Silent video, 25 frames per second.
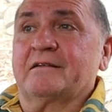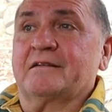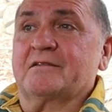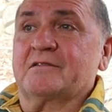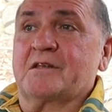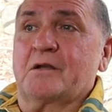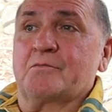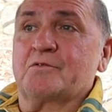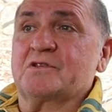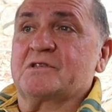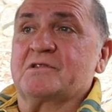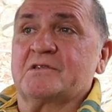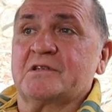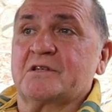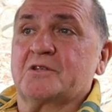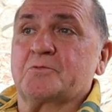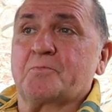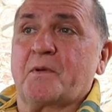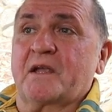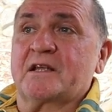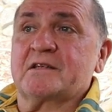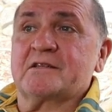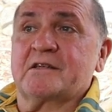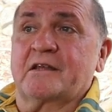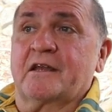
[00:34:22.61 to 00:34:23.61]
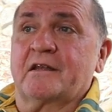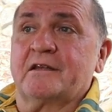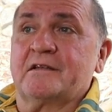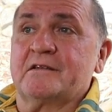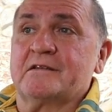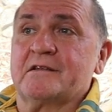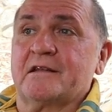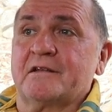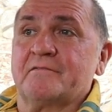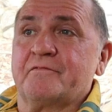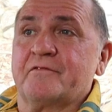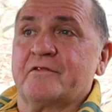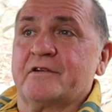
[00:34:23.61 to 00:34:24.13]
because I wasn't expecting any
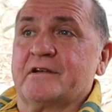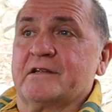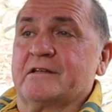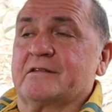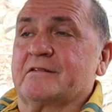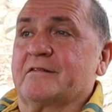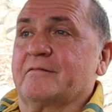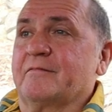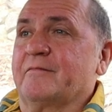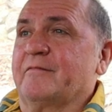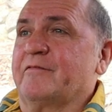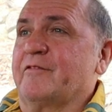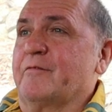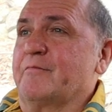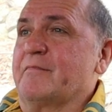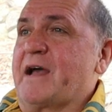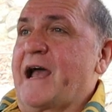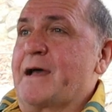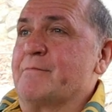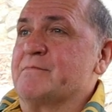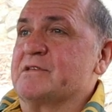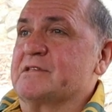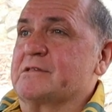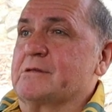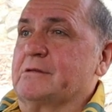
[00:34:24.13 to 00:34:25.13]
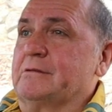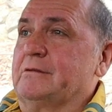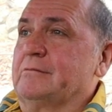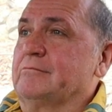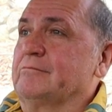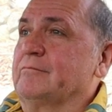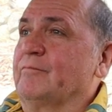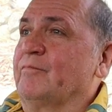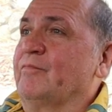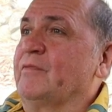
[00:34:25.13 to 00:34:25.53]
deliveries from Amazon.